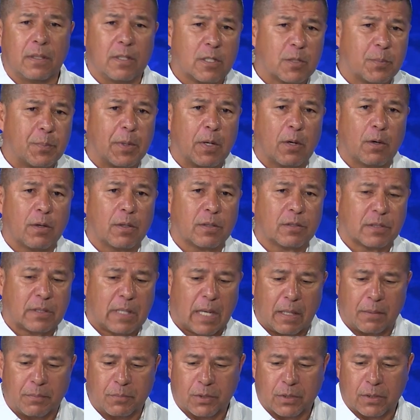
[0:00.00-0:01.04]
in these perilous yes.
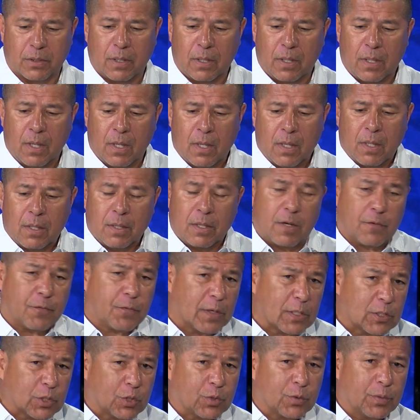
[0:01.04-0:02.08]
times. They're
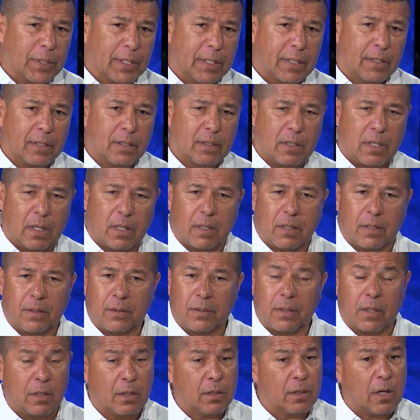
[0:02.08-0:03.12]
frustrated. Uh,
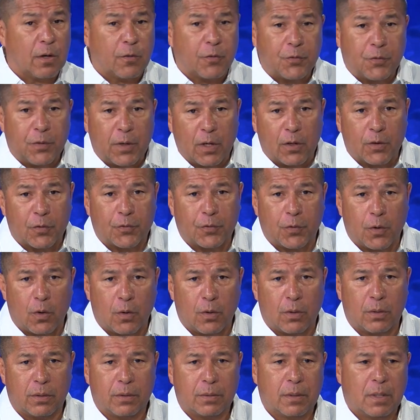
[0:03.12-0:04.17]
they're they're
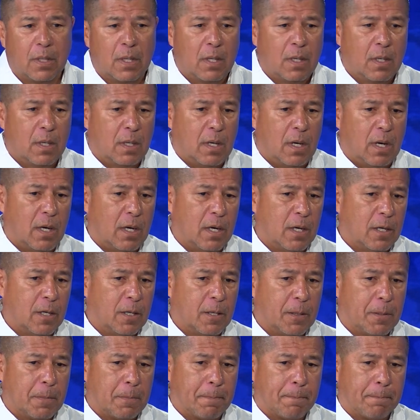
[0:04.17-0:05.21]
fearful.
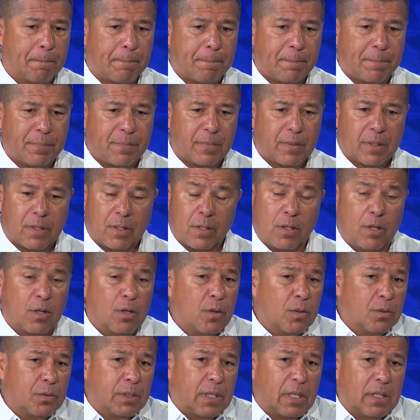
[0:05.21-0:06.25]
Um, you
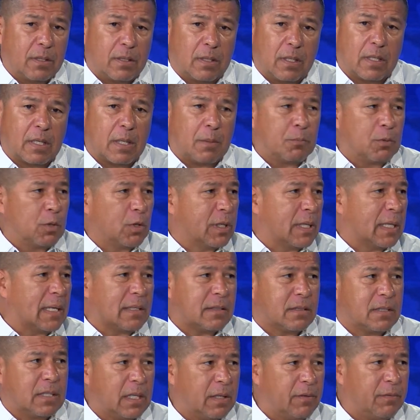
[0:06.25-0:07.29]
know, they, they kept looking
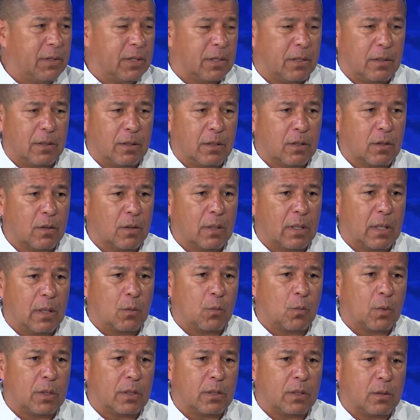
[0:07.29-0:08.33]
at TV. You know,
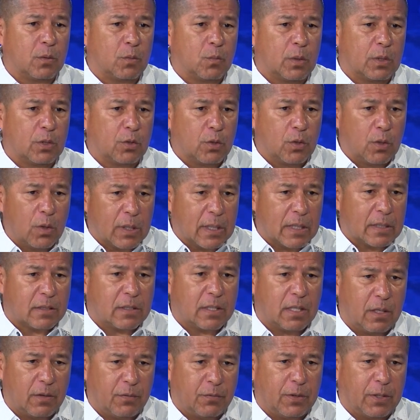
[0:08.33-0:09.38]
and when when you look at
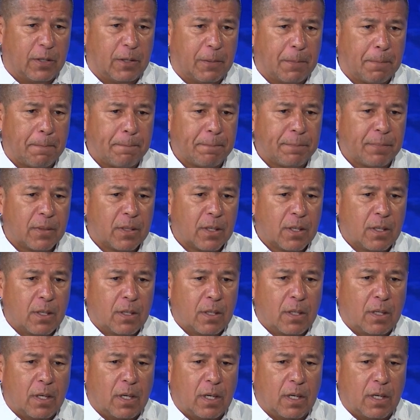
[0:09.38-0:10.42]
TV.
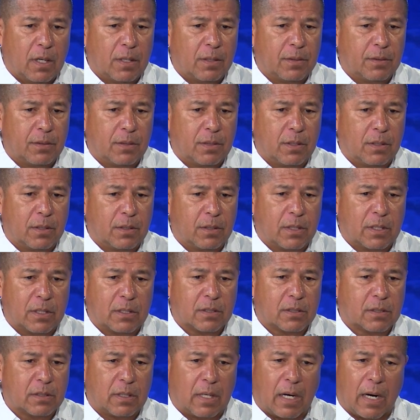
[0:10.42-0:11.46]
Uh, there,
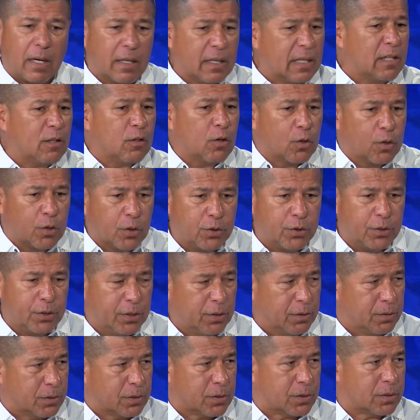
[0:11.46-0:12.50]
there's hardly no good
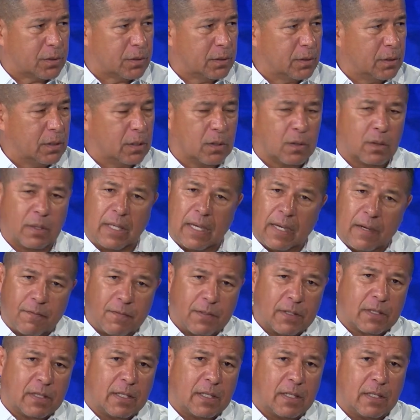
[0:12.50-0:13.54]
news. You mm-hmm. know,
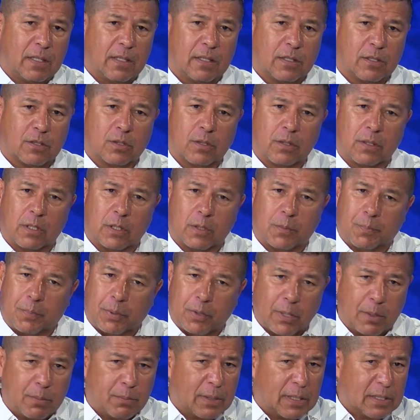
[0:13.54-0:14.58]
everything is, is
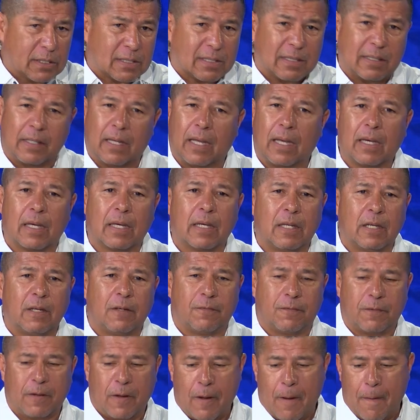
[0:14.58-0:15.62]
pretty much
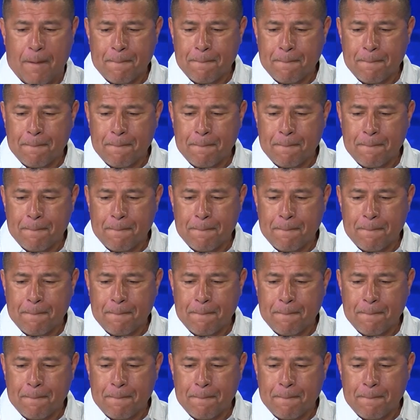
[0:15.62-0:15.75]
negative.